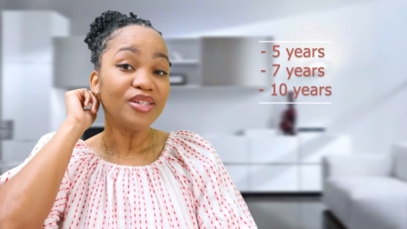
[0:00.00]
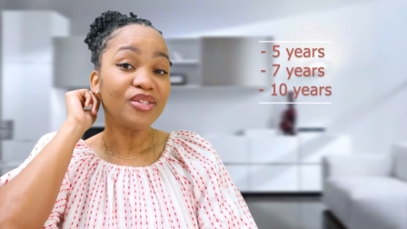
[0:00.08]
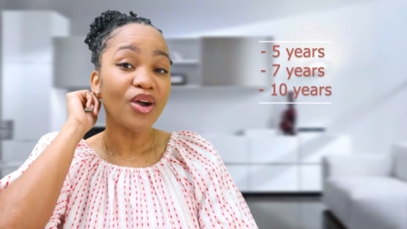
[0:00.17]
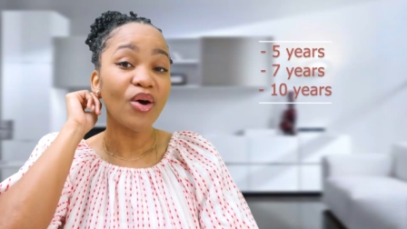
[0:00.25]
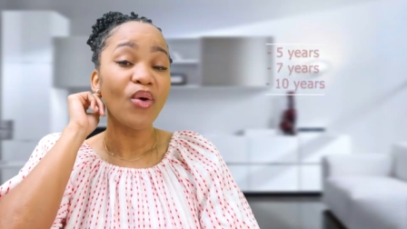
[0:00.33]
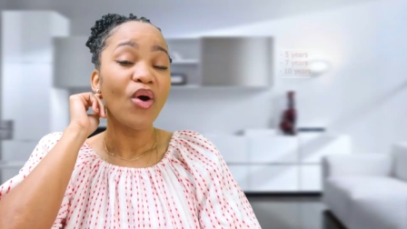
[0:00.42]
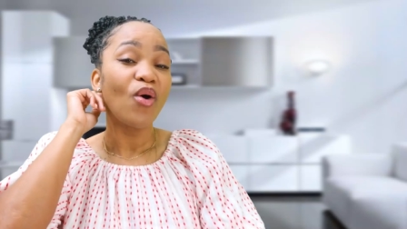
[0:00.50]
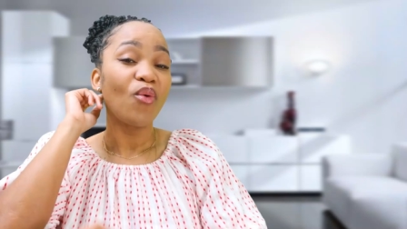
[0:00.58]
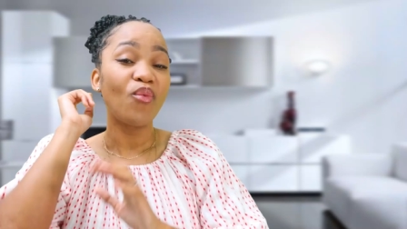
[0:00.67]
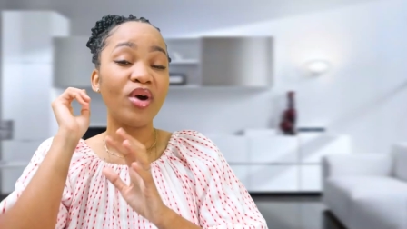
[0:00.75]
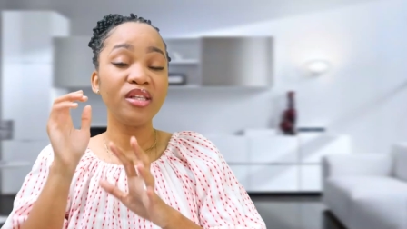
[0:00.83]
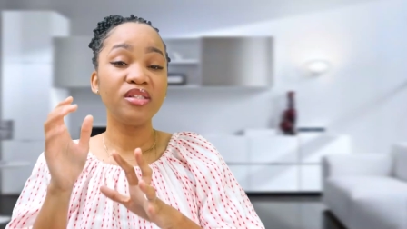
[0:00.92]
So
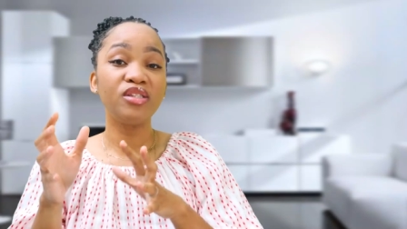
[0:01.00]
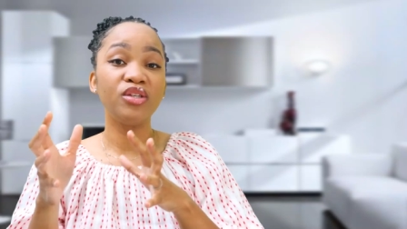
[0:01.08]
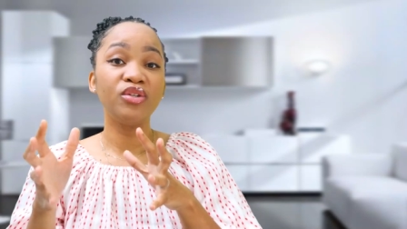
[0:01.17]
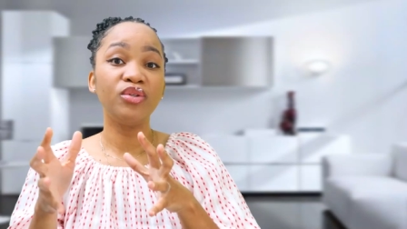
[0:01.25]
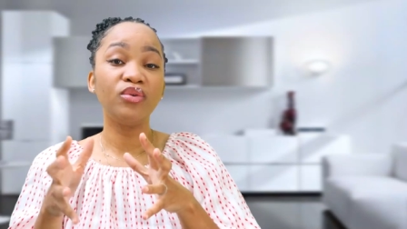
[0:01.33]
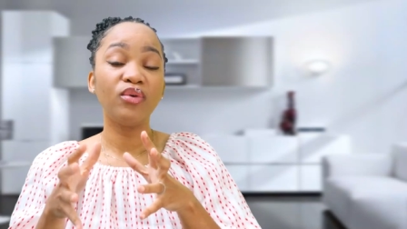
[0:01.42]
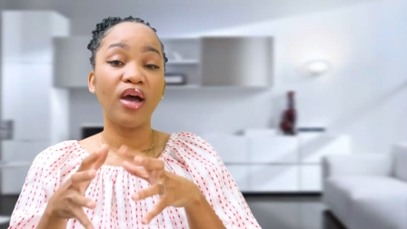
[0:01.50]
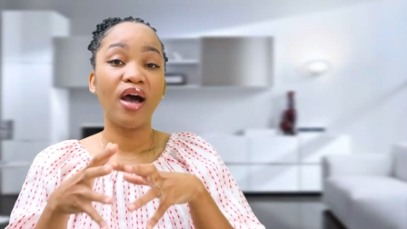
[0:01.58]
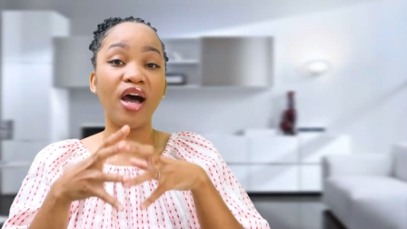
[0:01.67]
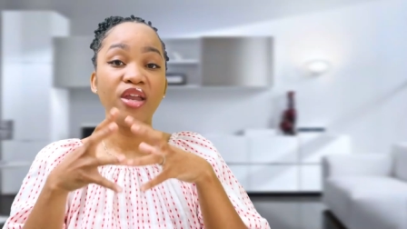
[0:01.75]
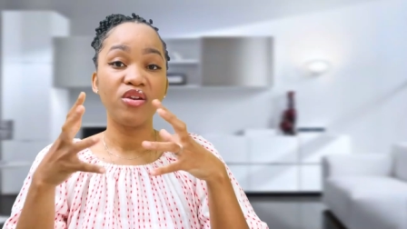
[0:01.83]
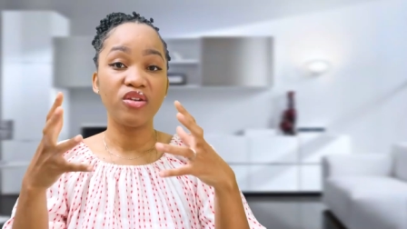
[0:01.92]
once you
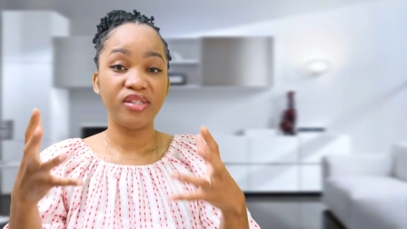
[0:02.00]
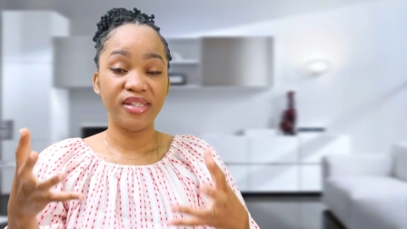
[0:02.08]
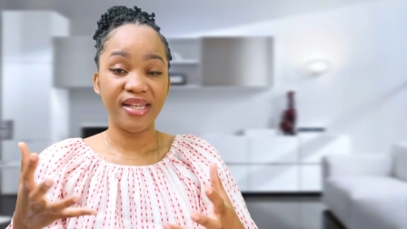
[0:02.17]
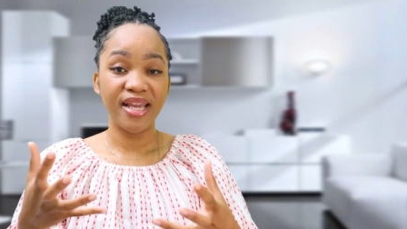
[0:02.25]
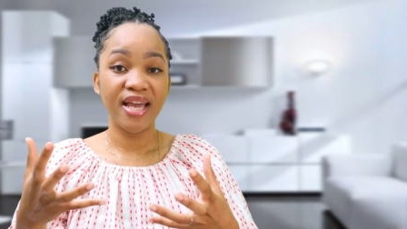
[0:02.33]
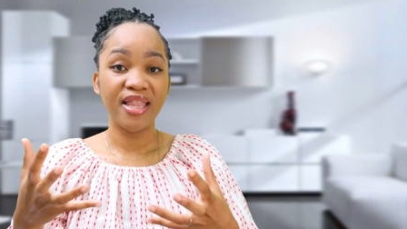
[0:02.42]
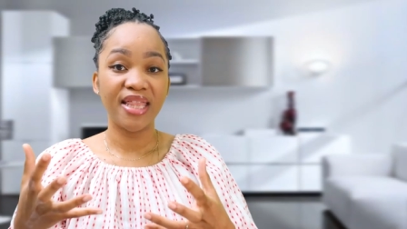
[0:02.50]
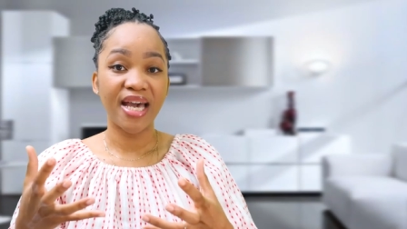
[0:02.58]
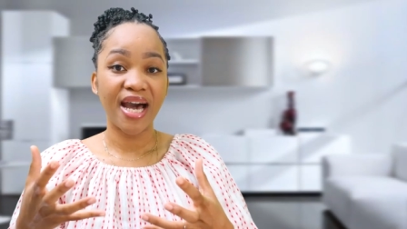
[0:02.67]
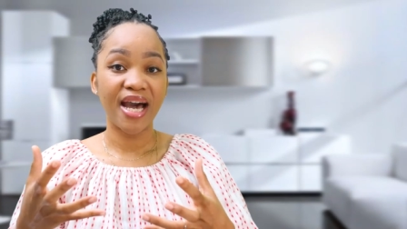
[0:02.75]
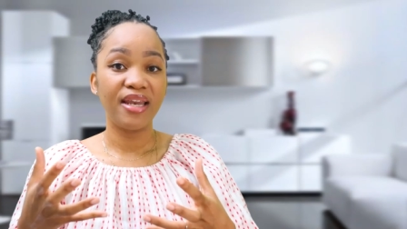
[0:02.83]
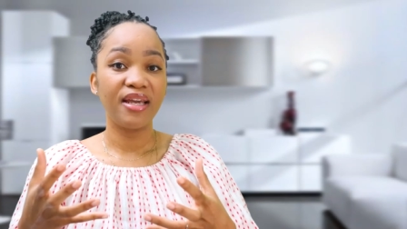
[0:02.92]
understand
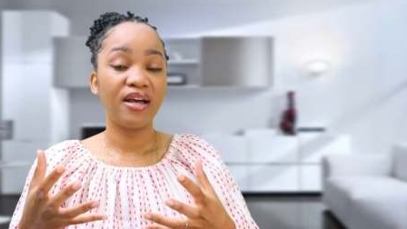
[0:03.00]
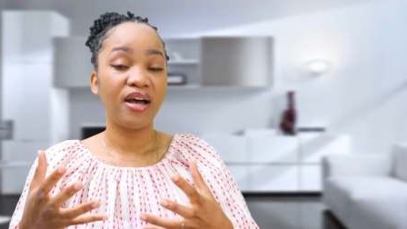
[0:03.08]
that,